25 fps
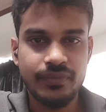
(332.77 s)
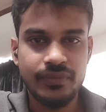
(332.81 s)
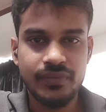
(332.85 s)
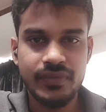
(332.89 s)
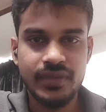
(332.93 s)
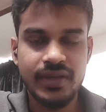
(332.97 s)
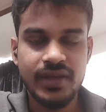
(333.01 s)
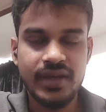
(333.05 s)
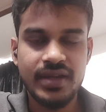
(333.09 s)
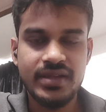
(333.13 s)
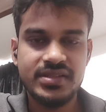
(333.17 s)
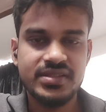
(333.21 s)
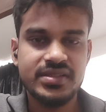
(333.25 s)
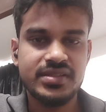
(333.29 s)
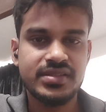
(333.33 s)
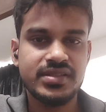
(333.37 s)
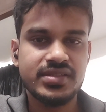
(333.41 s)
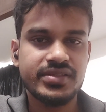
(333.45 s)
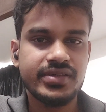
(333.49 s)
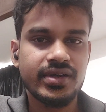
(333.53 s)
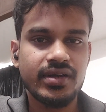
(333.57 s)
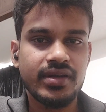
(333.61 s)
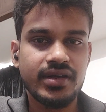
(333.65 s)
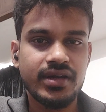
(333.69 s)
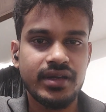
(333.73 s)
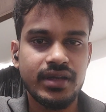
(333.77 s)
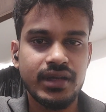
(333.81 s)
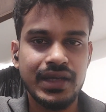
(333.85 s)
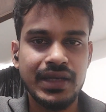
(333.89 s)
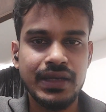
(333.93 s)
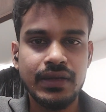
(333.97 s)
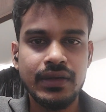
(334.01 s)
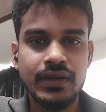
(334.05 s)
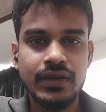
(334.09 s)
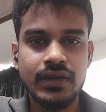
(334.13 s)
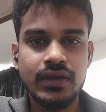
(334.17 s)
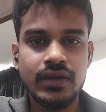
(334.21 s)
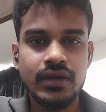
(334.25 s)
data exchange is already
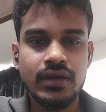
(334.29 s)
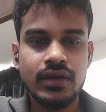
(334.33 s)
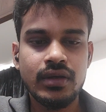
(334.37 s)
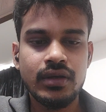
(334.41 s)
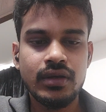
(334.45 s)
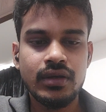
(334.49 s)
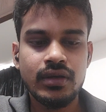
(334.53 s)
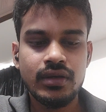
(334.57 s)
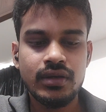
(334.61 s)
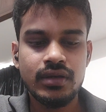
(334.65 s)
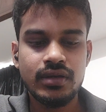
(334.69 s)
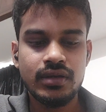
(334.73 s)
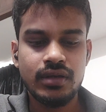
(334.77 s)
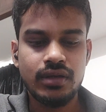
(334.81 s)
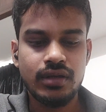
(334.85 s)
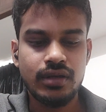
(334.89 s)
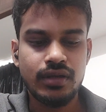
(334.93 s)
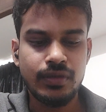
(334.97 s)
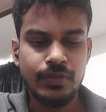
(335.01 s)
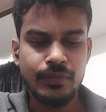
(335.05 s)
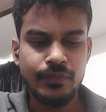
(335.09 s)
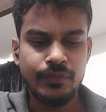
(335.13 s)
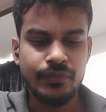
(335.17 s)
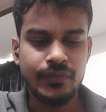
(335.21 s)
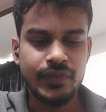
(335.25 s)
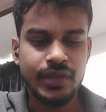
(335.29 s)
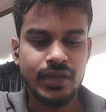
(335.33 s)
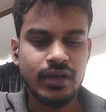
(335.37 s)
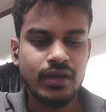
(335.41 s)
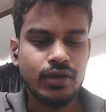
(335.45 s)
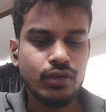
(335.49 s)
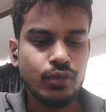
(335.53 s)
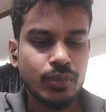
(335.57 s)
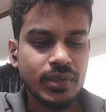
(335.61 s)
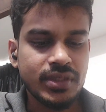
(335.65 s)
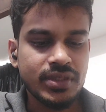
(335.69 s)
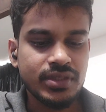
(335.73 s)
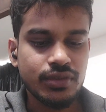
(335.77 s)
done. There are
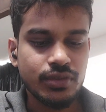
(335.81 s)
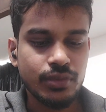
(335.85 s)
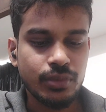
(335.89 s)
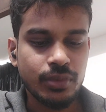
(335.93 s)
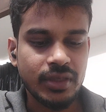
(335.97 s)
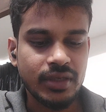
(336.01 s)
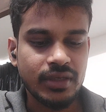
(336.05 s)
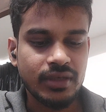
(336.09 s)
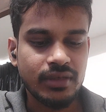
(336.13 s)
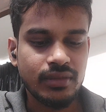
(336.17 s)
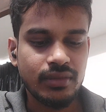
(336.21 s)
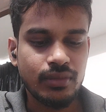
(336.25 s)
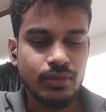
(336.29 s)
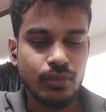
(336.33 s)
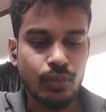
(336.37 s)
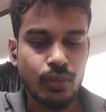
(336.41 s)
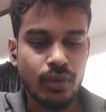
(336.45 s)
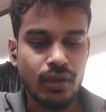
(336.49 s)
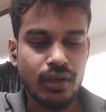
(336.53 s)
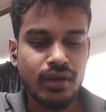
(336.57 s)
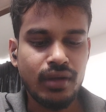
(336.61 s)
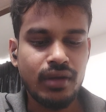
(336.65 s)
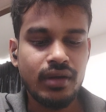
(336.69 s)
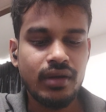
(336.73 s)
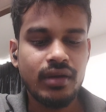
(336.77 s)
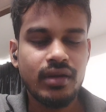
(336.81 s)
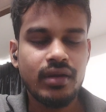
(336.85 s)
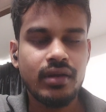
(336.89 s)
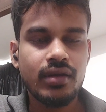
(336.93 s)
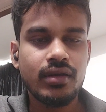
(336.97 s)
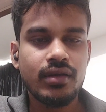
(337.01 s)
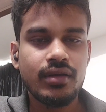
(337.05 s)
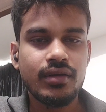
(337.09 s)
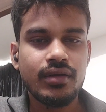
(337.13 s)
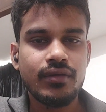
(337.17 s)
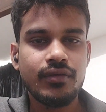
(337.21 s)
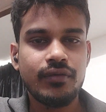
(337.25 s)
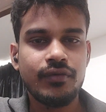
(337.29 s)
two ways to do it. One,
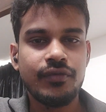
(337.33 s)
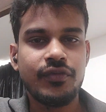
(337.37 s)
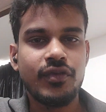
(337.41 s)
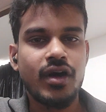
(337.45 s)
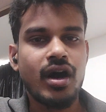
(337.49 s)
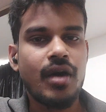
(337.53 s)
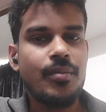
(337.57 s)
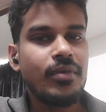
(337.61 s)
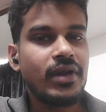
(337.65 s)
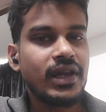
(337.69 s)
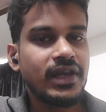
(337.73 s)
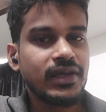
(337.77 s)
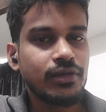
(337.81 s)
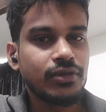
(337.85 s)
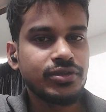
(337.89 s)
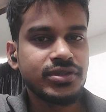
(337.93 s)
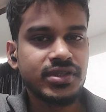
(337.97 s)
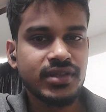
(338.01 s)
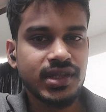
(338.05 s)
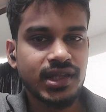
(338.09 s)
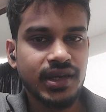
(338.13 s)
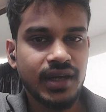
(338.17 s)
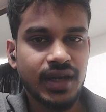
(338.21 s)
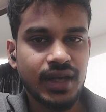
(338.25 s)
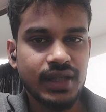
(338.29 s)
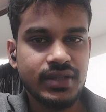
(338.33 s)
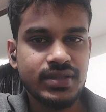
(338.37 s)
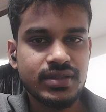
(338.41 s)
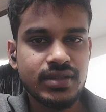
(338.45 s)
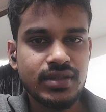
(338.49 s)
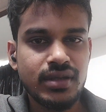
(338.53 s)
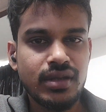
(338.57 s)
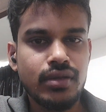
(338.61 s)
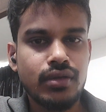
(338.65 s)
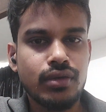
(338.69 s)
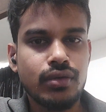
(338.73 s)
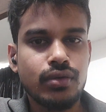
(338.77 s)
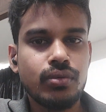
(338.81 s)
formally closing the connection,
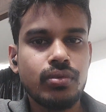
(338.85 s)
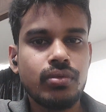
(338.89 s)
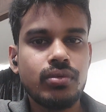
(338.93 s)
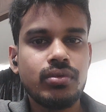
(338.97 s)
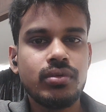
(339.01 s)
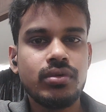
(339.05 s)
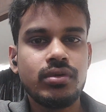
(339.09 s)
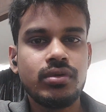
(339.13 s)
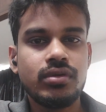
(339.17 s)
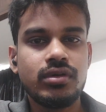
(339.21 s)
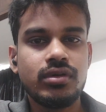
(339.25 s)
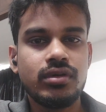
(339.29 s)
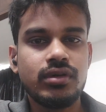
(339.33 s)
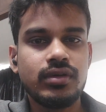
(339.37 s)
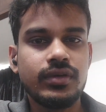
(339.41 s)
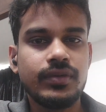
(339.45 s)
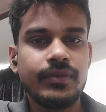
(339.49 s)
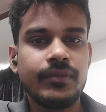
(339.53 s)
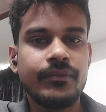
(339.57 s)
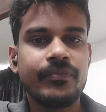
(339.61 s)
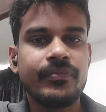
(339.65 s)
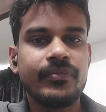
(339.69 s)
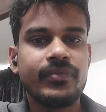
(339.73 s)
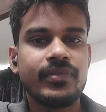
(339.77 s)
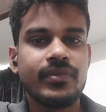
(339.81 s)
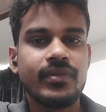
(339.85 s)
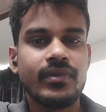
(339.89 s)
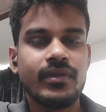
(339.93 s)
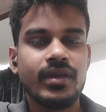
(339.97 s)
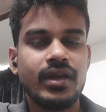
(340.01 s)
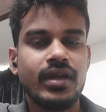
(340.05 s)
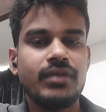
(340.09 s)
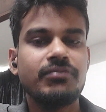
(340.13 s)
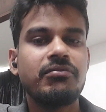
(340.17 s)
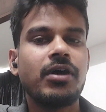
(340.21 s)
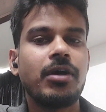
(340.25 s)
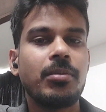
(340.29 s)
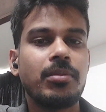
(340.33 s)
and two,
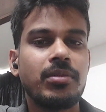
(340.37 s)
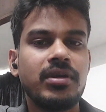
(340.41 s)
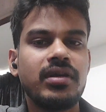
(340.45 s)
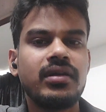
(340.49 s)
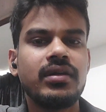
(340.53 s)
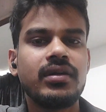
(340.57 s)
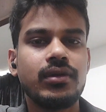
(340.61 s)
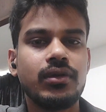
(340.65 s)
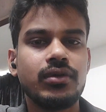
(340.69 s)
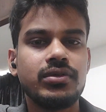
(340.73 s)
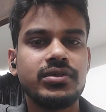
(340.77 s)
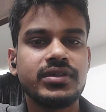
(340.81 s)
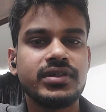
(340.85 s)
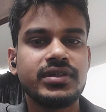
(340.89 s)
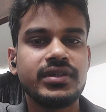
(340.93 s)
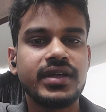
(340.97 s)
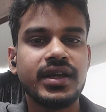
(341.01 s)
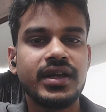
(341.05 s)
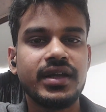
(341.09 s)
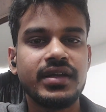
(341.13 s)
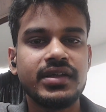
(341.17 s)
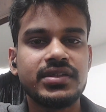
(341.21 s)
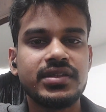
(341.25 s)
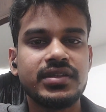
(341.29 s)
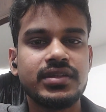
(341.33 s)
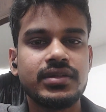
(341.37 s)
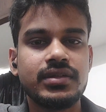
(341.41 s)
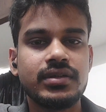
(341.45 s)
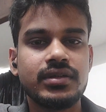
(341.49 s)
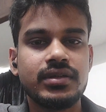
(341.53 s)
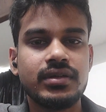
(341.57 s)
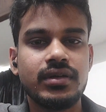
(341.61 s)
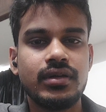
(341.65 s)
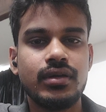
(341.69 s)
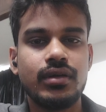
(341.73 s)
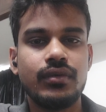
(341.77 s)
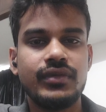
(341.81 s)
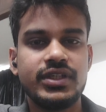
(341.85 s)
informally closing the connection.
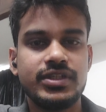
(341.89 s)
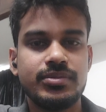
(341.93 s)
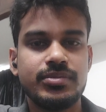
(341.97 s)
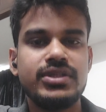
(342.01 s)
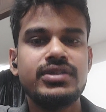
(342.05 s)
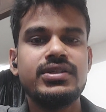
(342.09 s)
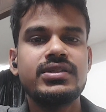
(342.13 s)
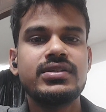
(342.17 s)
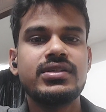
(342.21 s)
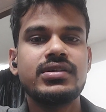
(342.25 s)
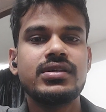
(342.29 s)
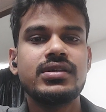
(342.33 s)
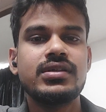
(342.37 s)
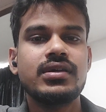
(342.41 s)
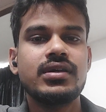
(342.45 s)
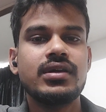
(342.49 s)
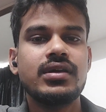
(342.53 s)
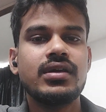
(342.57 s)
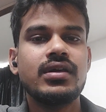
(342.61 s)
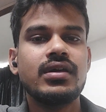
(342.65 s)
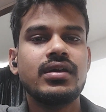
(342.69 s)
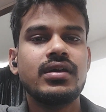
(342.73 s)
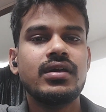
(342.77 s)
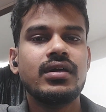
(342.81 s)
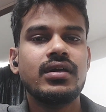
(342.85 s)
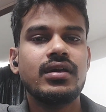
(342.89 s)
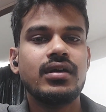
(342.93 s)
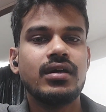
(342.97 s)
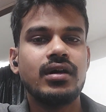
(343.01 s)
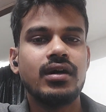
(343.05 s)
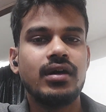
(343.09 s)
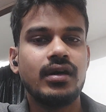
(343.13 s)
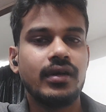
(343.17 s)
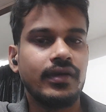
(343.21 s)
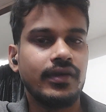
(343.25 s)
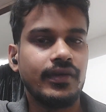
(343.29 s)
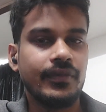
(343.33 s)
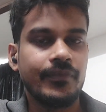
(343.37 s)
Which means,
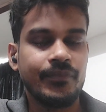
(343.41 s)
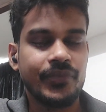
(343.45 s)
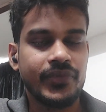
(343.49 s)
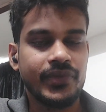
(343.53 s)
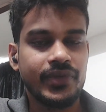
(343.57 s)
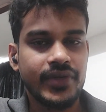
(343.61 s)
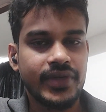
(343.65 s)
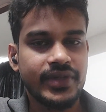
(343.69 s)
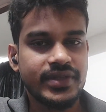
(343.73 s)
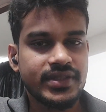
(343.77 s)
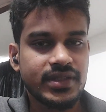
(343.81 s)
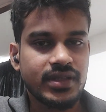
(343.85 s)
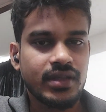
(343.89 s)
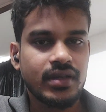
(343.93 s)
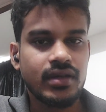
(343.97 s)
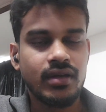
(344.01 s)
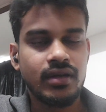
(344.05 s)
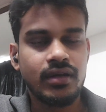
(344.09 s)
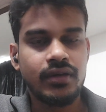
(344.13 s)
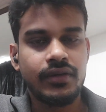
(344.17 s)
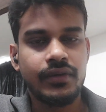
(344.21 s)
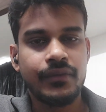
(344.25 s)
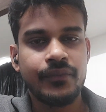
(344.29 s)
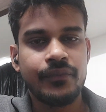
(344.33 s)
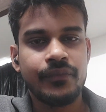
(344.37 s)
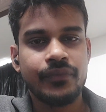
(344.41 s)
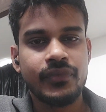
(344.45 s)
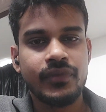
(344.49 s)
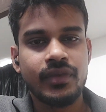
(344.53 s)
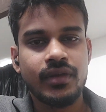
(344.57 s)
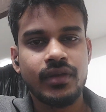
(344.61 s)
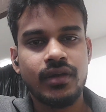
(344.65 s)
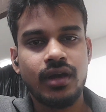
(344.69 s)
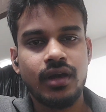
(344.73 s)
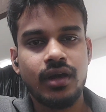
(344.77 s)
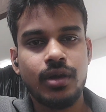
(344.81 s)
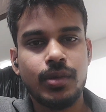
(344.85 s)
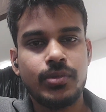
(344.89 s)
let's
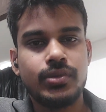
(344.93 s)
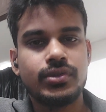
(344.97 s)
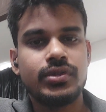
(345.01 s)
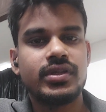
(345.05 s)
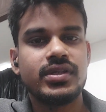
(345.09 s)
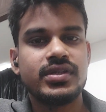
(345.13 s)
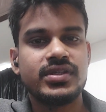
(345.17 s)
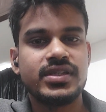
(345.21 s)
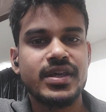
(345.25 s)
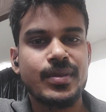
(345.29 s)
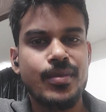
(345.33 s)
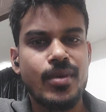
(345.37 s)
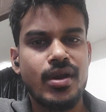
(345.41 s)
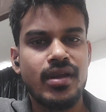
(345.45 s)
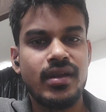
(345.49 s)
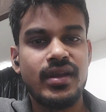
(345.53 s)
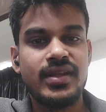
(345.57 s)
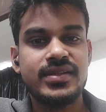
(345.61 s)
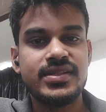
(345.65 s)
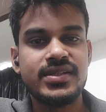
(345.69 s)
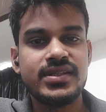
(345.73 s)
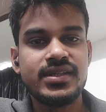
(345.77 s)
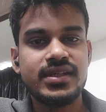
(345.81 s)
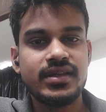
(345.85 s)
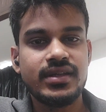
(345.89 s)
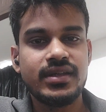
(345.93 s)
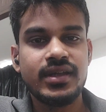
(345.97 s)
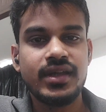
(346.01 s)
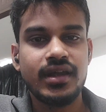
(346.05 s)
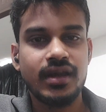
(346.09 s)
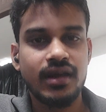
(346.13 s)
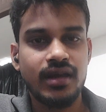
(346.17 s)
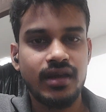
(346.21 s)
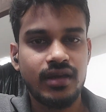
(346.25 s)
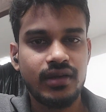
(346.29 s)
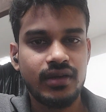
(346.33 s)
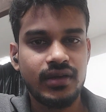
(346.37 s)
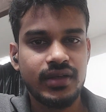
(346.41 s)
talk about the same analogy,
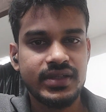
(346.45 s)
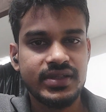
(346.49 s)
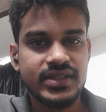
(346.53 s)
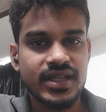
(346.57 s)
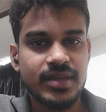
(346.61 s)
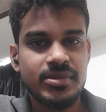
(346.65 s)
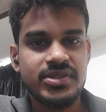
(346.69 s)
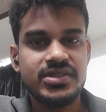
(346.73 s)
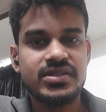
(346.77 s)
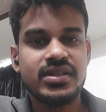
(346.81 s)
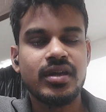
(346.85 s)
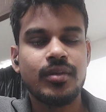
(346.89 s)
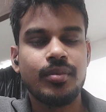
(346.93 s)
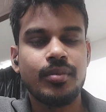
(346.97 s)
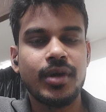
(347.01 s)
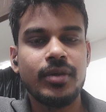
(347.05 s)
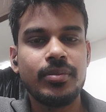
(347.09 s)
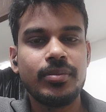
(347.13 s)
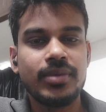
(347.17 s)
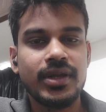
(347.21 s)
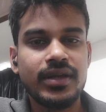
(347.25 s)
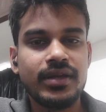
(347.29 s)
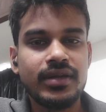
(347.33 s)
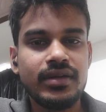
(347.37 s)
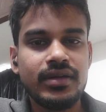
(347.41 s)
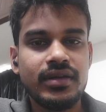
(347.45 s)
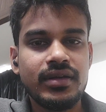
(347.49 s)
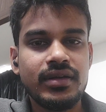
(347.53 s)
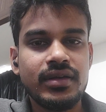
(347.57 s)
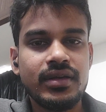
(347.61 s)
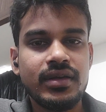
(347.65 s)
establishing a pipeline